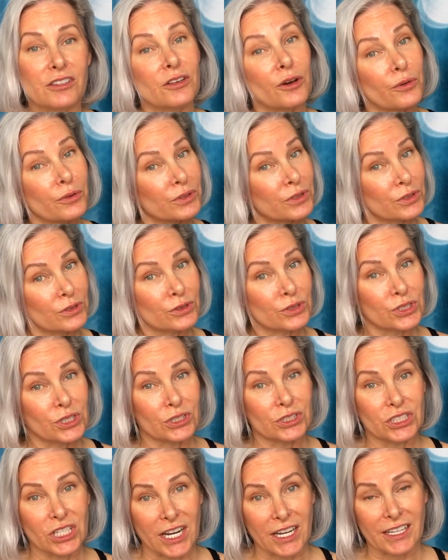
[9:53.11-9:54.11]
So you
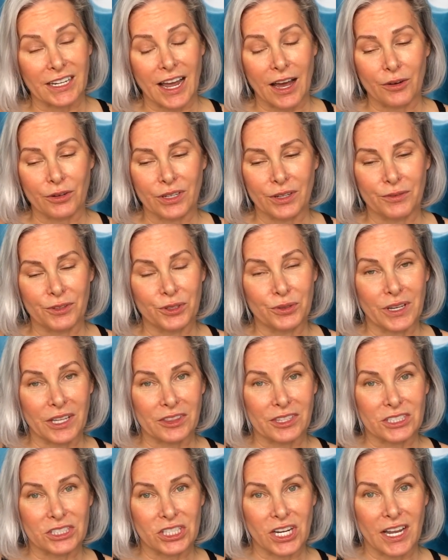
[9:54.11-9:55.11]
should check it out if you
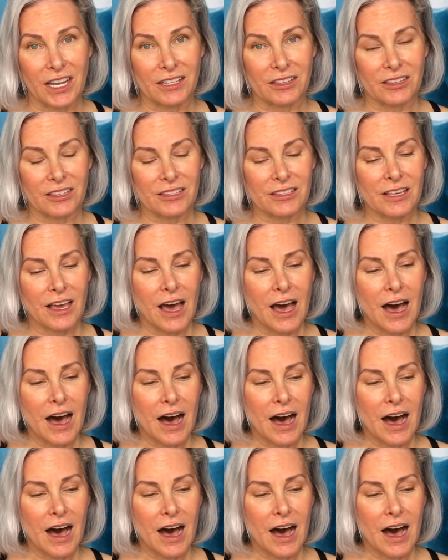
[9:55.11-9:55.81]
get the chance.